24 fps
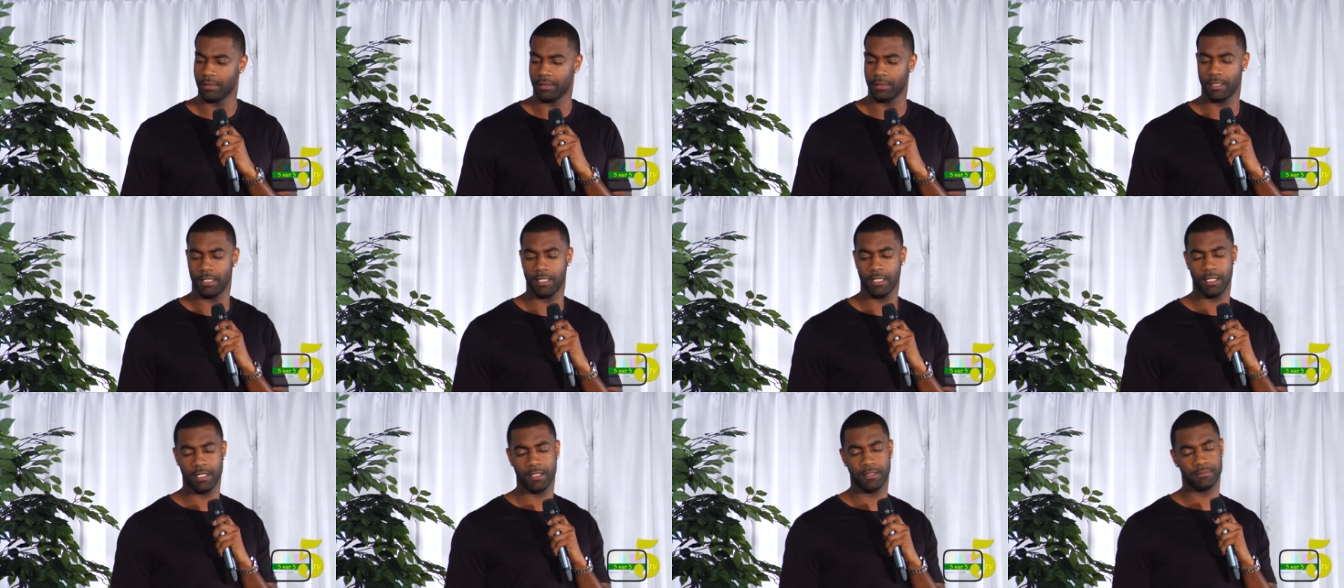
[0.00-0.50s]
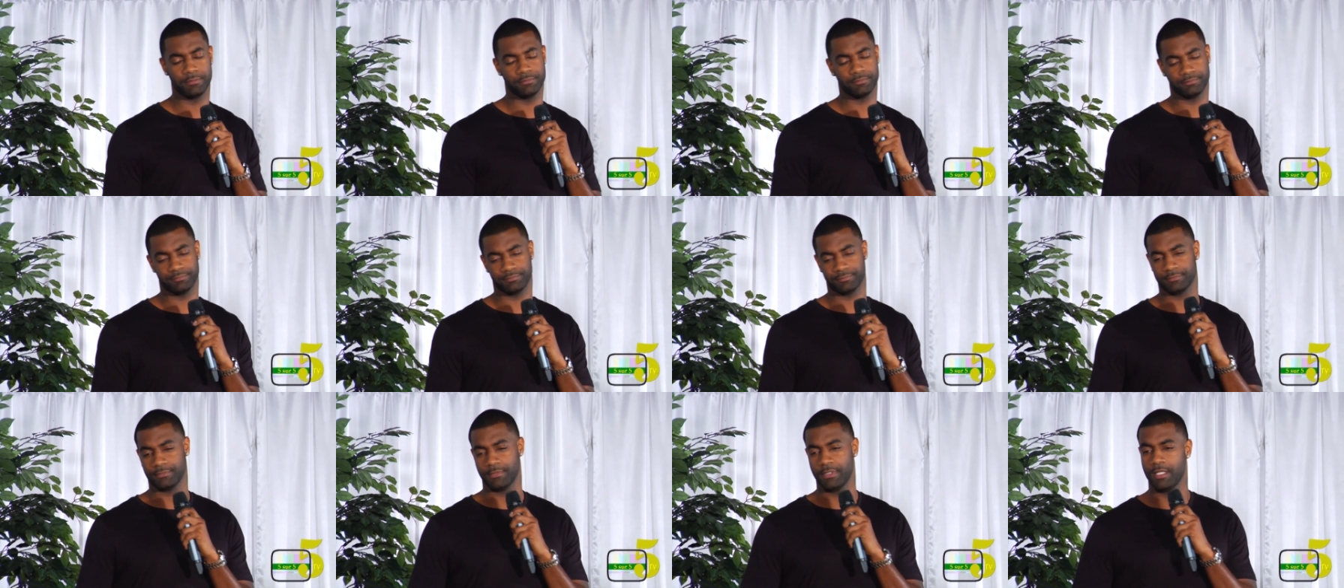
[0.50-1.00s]
that you've um, done in
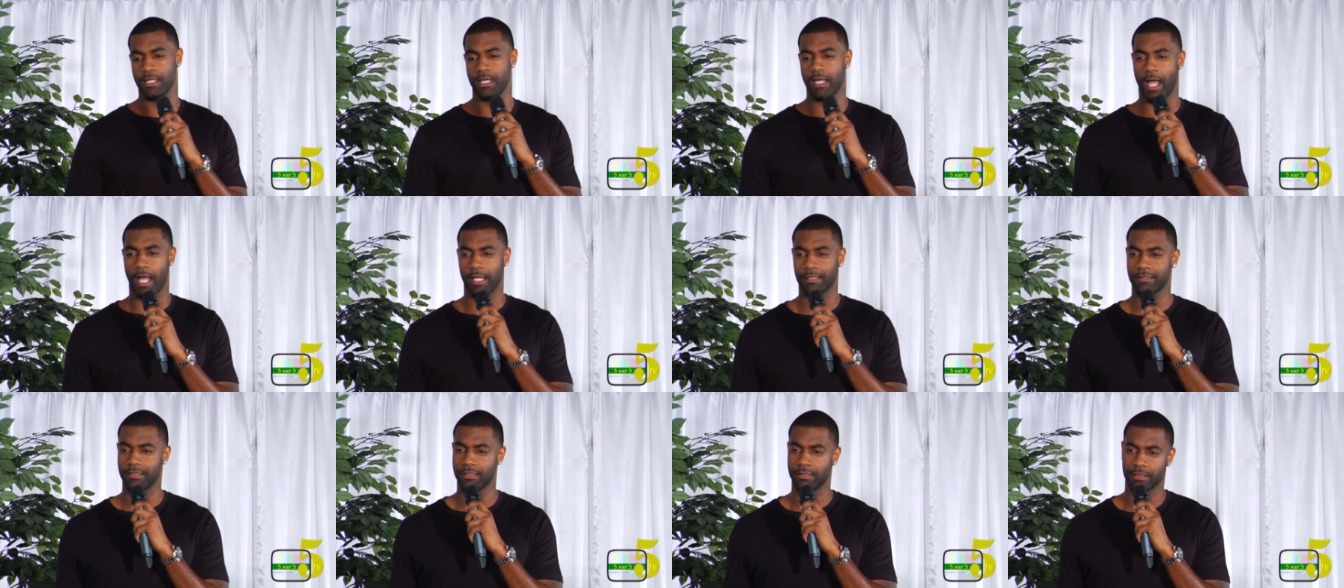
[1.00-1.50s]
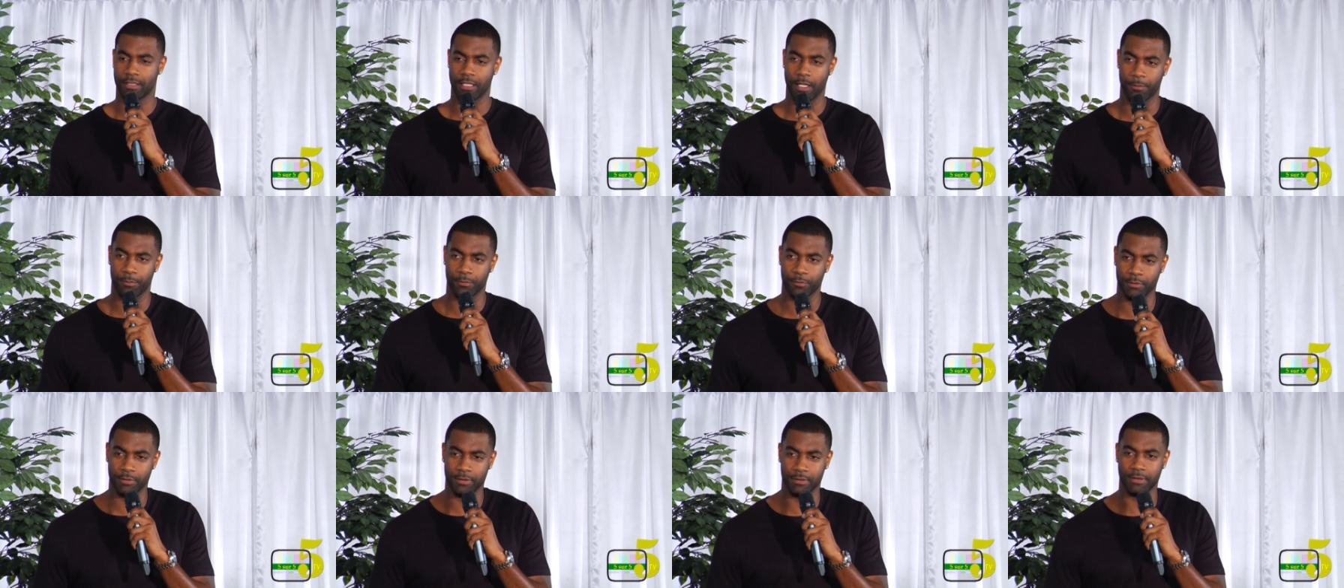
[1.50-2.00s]
the past. I did a
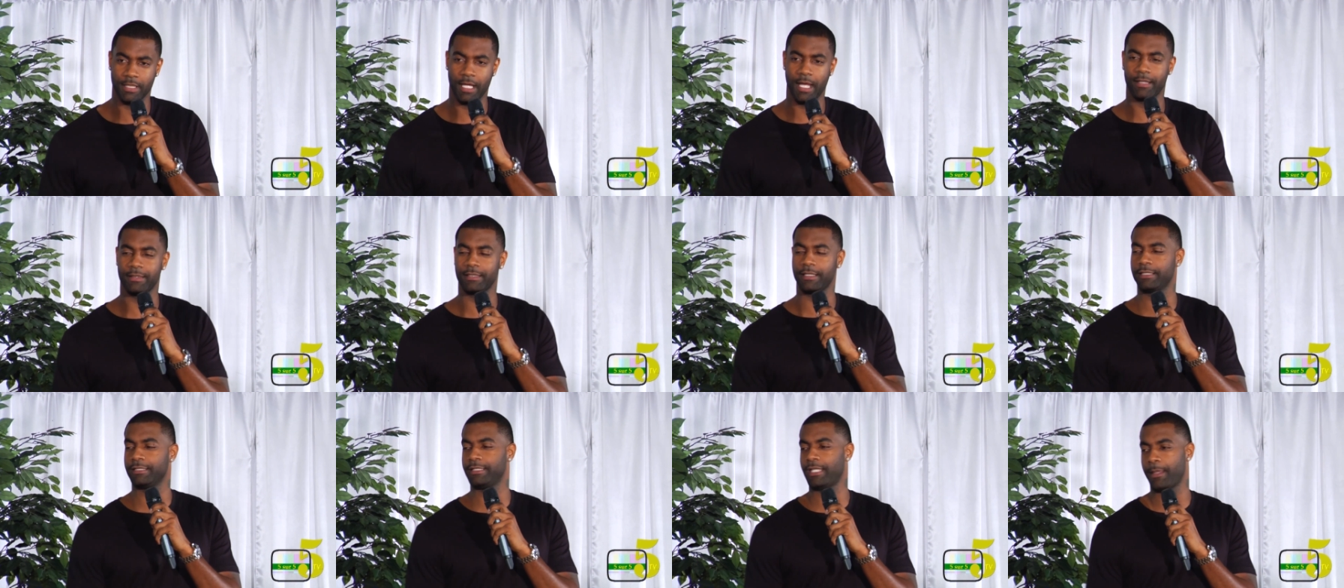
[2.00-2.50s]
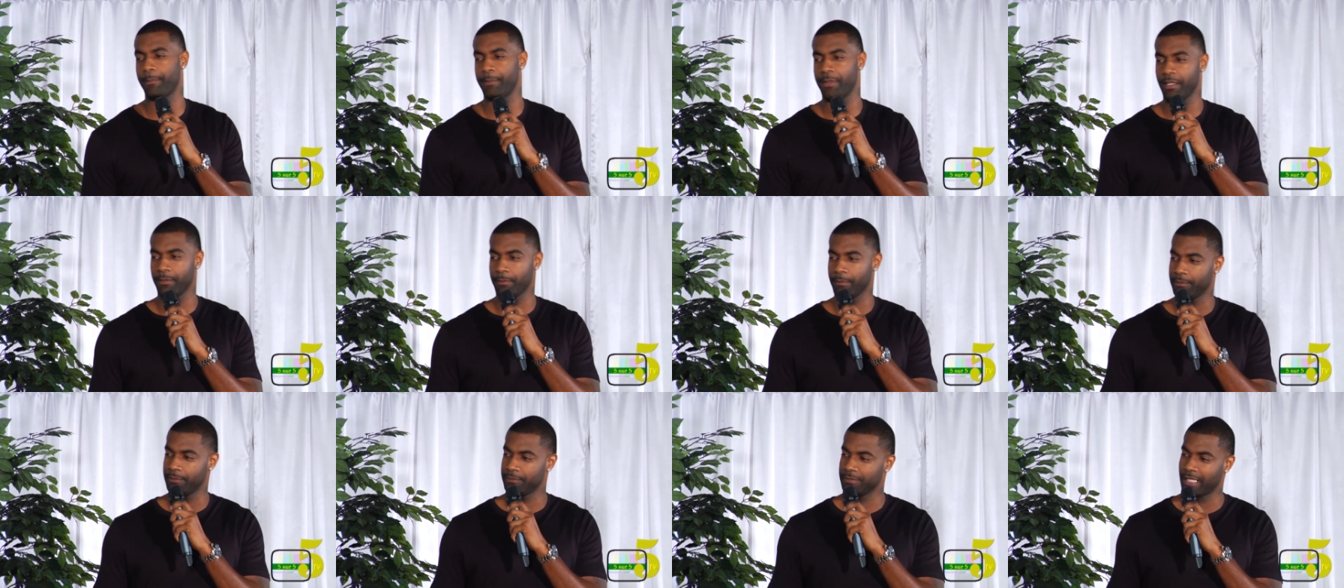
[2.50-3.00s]
couple with a guy named
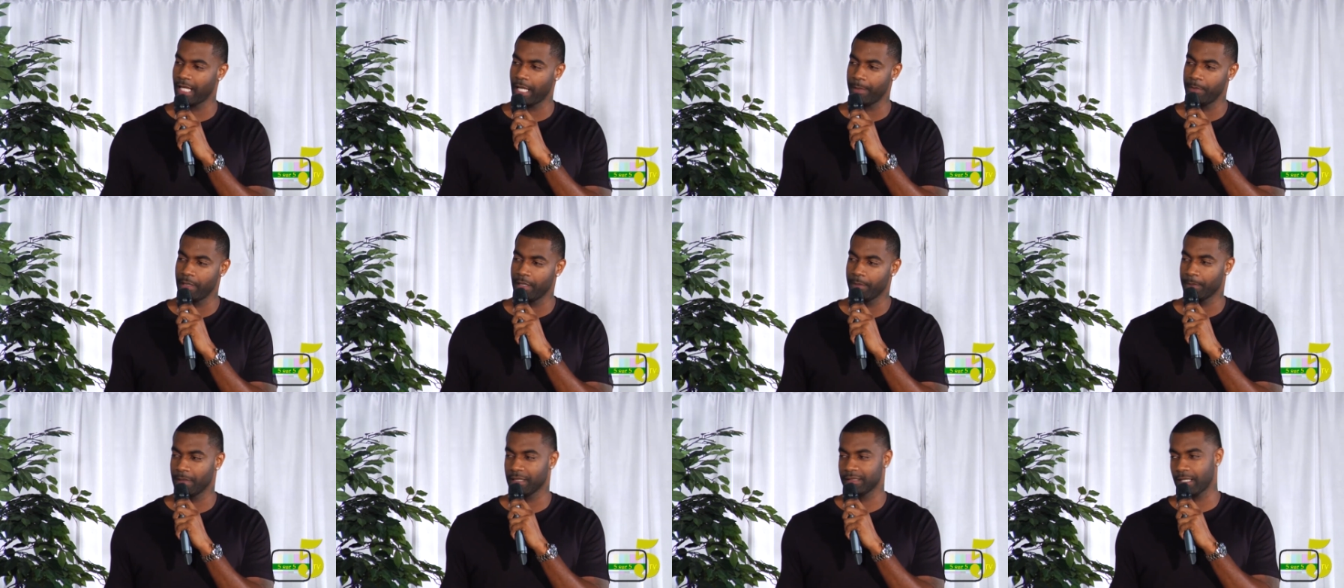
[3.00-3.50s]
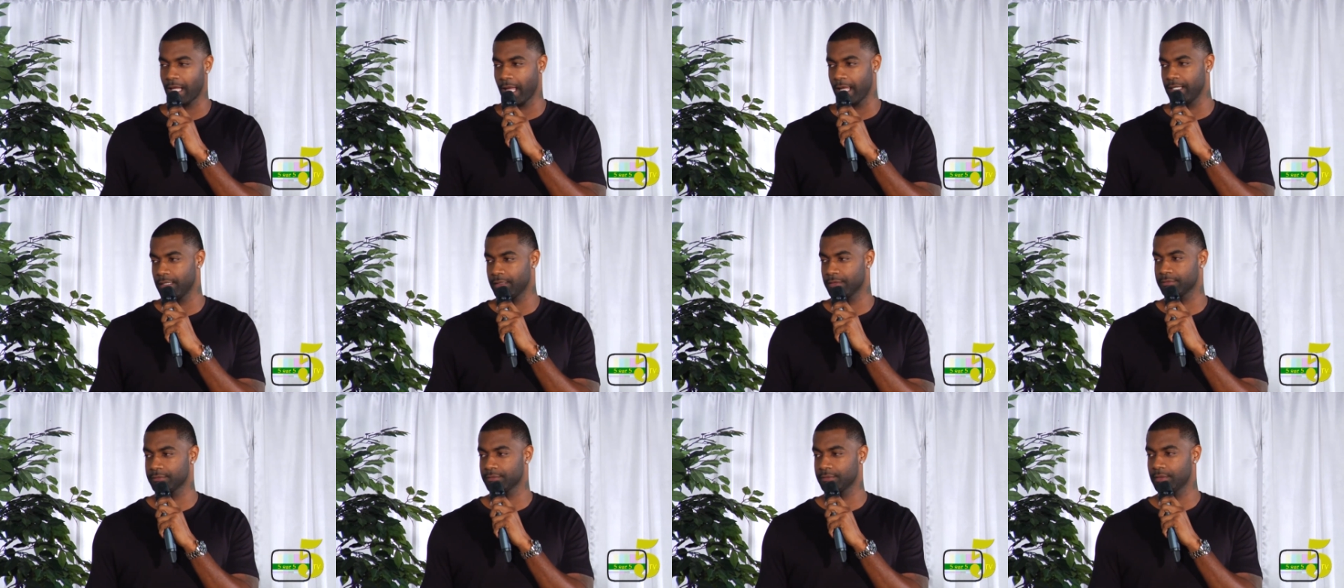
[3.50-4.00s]
Damien, Damien
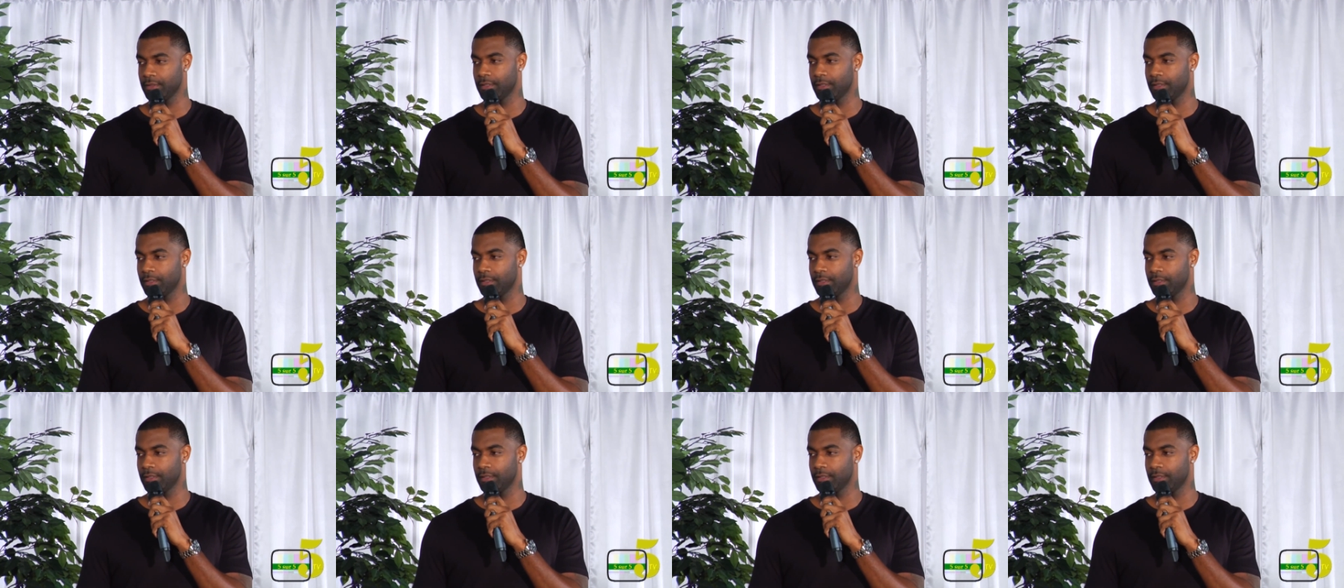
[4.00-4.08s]
McKnight.